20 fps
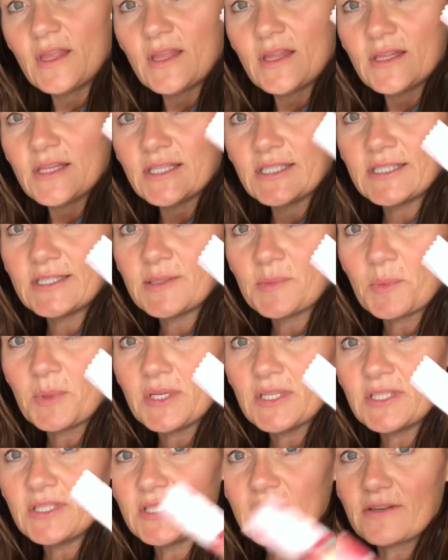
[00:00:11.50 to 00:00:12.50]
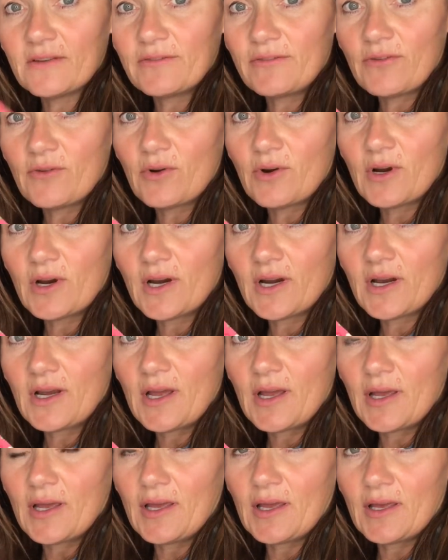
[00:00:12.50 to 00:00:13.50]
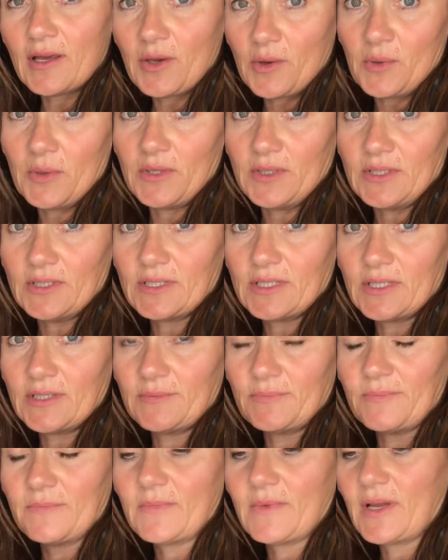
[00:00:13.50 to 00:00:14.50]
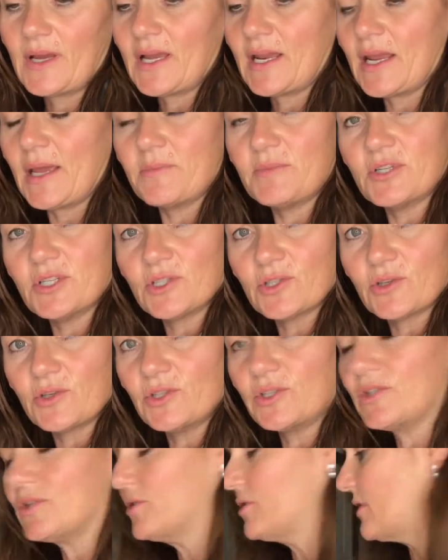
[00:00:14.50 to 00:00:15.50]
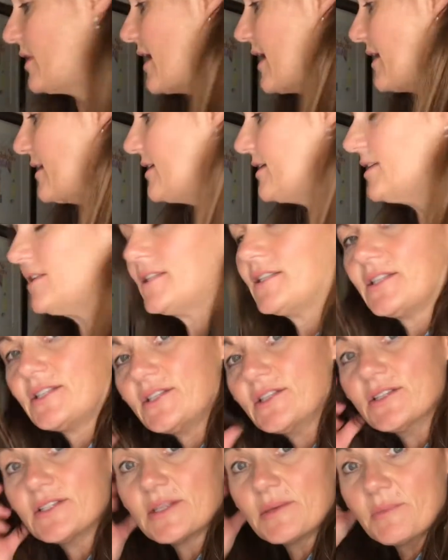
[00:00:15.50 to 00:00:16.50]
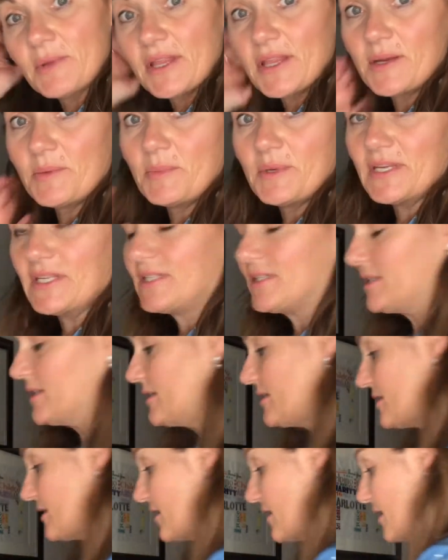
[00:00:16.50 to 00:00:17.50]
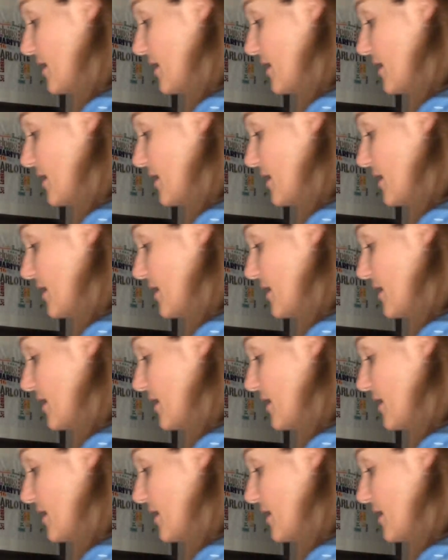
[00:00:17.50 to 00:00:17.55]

this is a piece for a quilt and I'm just going to add it to some other pieces.